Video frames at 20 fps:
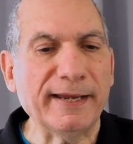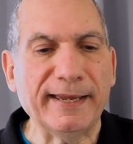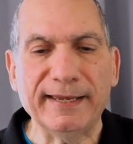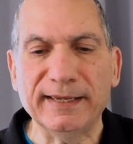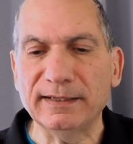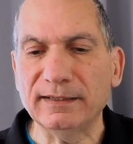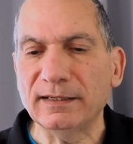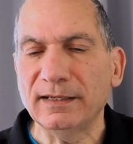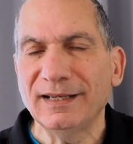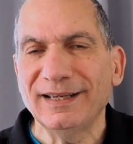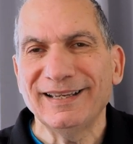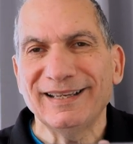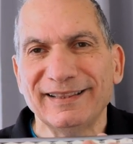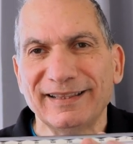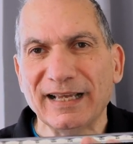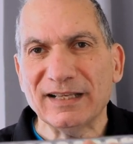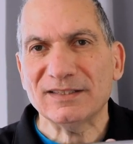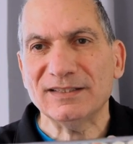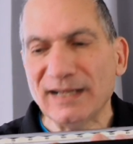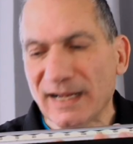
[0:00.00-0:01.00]
and
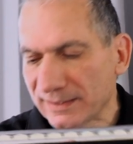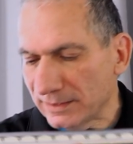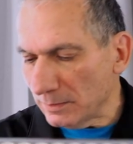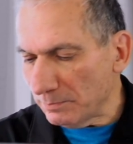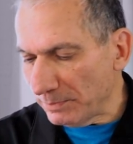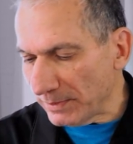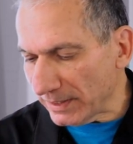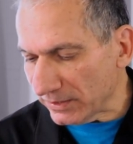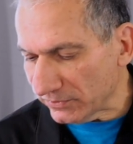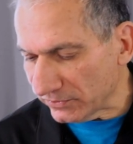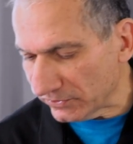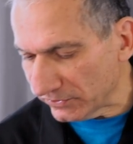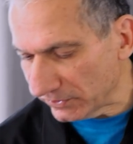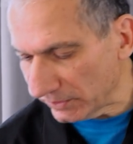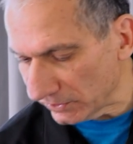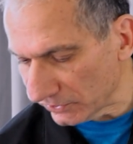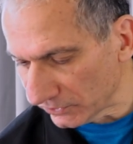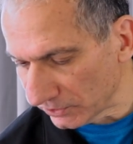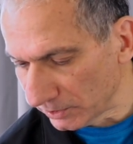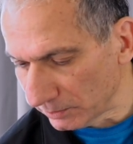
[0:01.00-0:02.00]
that's not the best
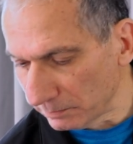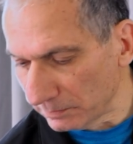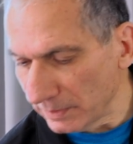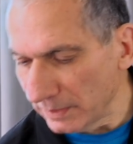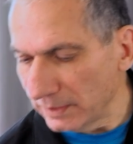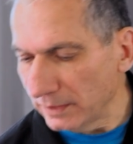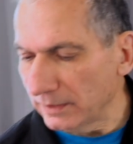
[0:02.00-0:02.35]
system.